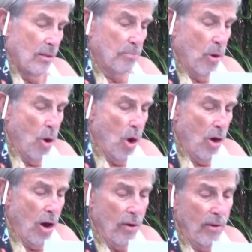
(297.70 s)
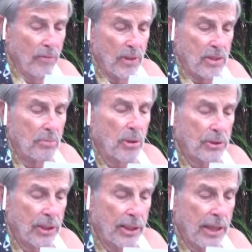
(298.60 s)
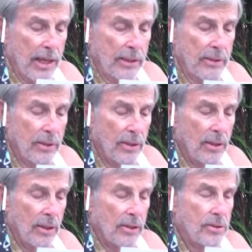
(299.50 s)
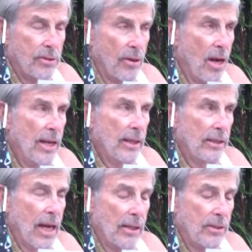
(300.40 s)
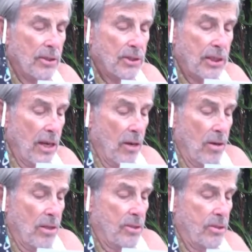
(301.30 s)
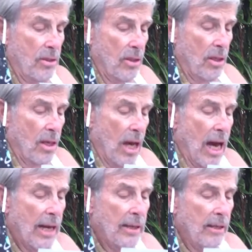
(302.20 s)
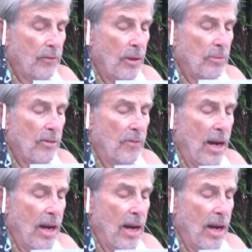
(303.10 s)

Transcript: The poor are invisible tonight, trying not to scare us, hiding from the